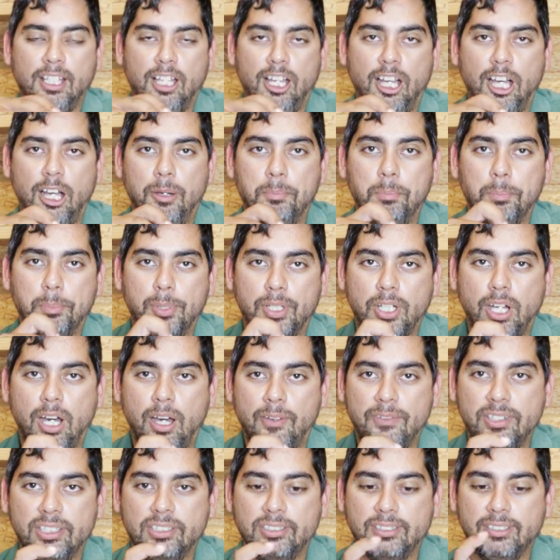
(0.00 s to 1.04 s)
But
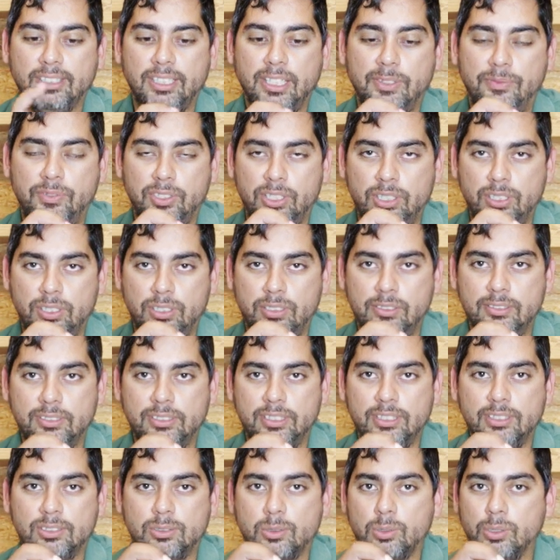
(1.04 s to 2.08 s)
obviously, if you use
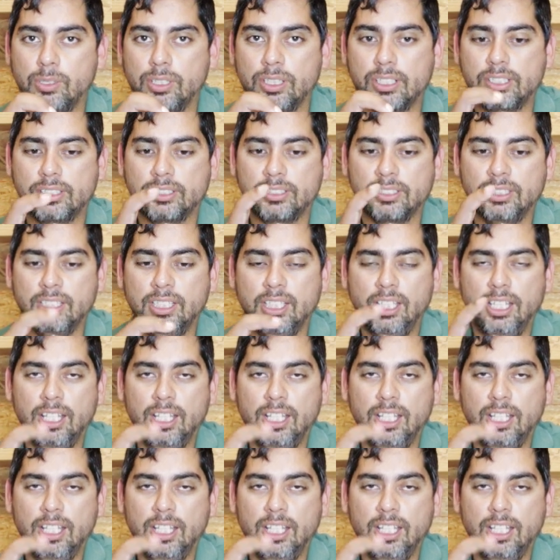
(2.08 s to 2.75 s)
these corks,